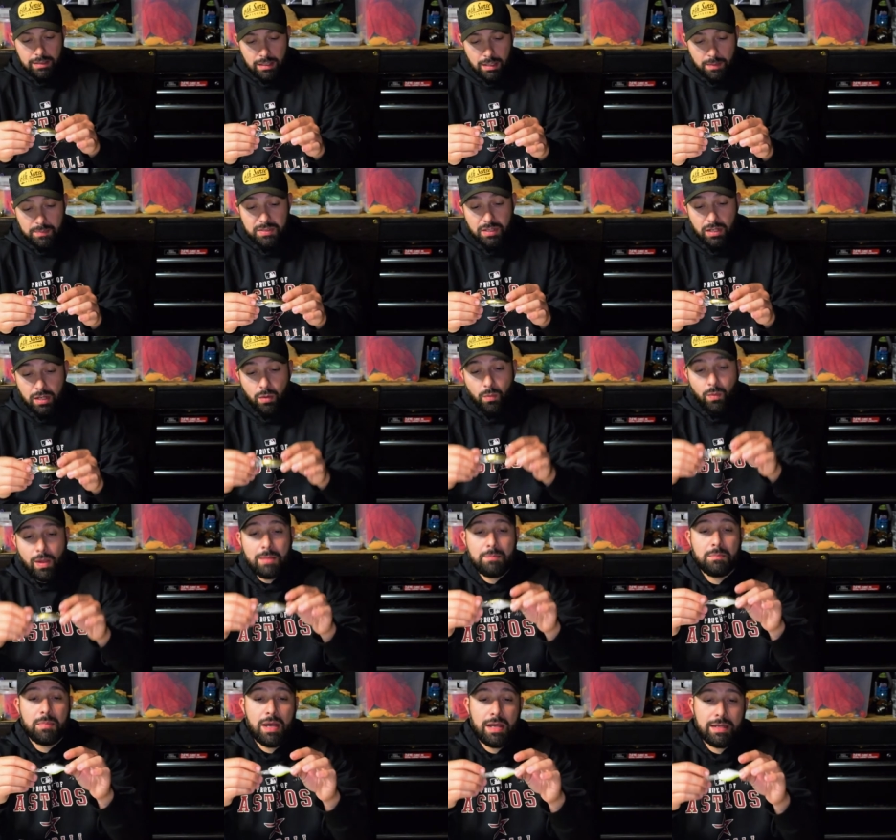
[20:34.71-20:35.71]
I'm sorry, a
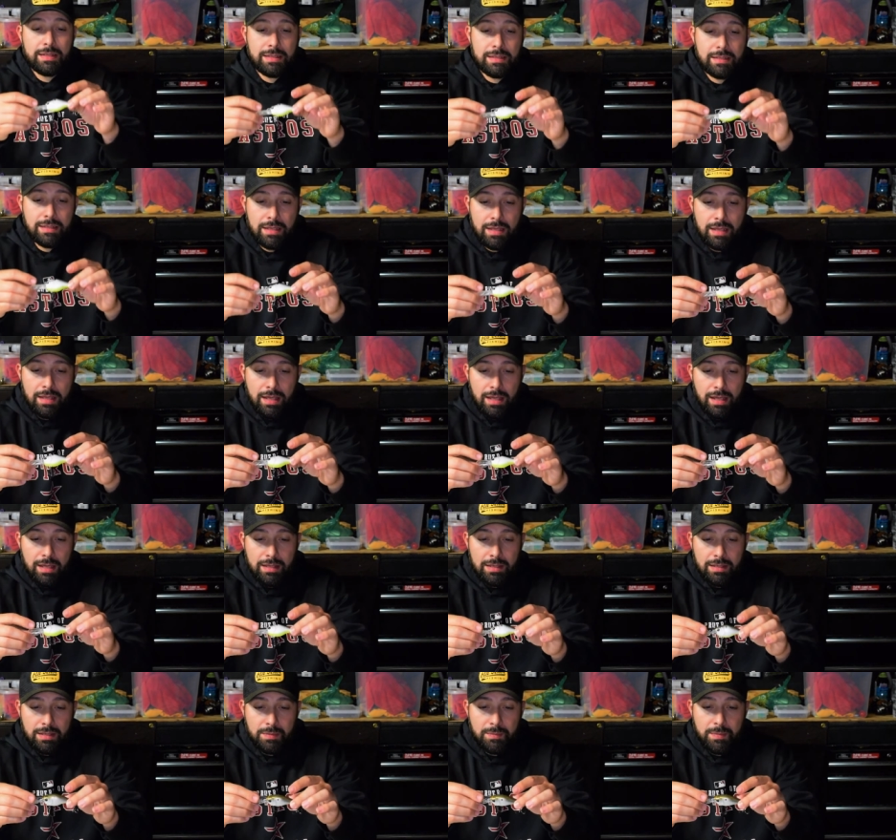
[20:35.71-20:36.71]
white body
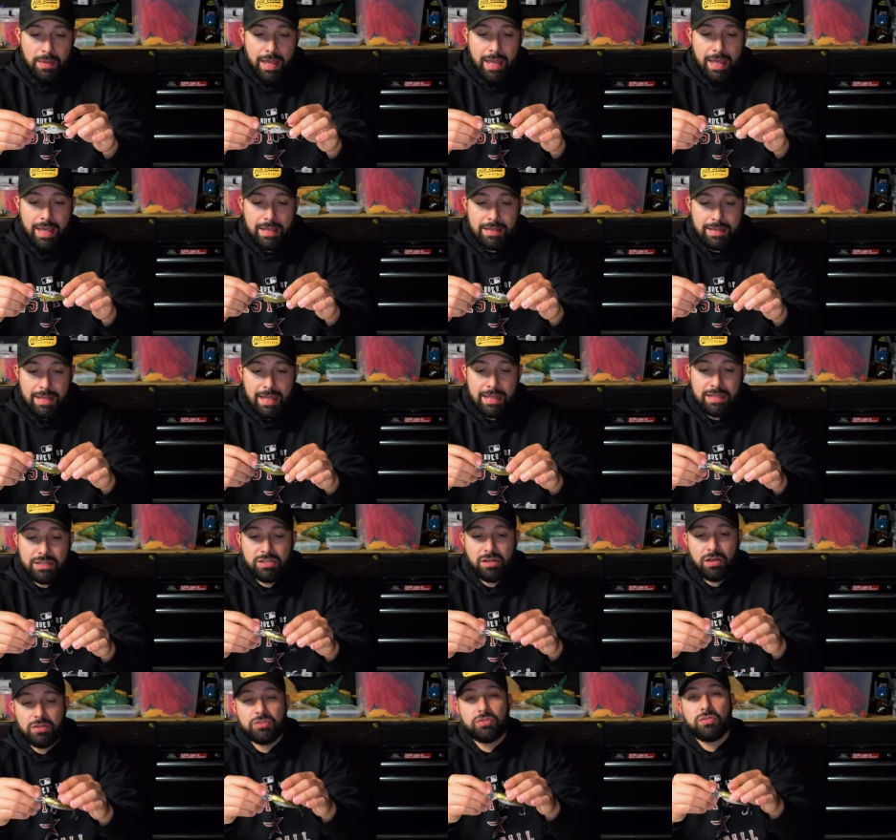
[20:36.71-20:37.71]
um, and a
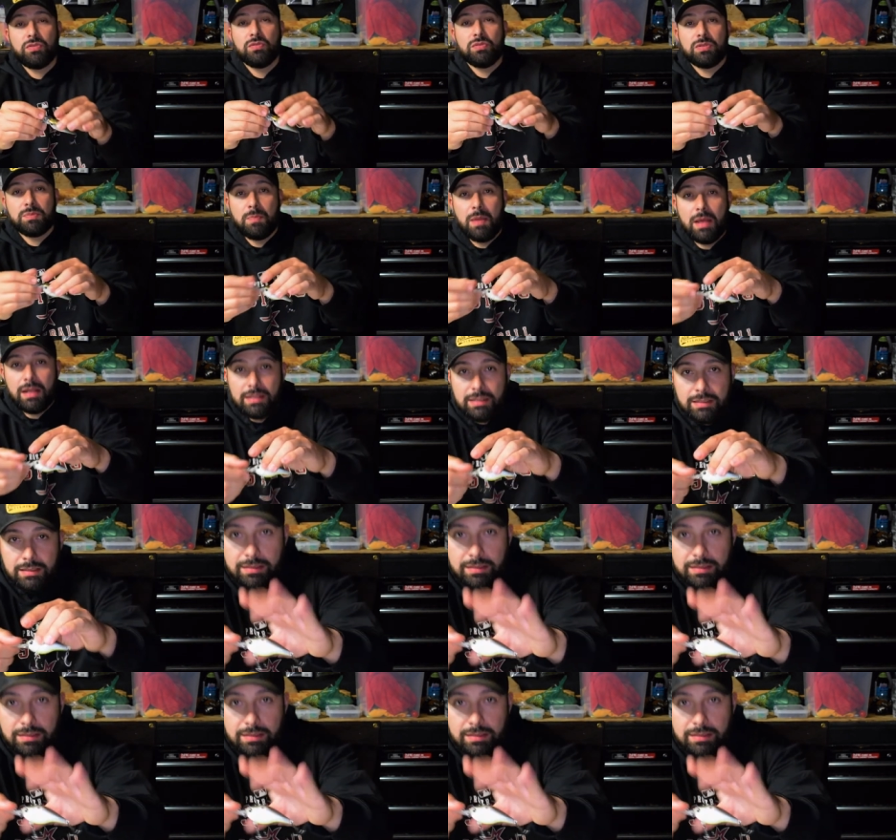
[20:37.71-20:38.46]
chartreuse belly.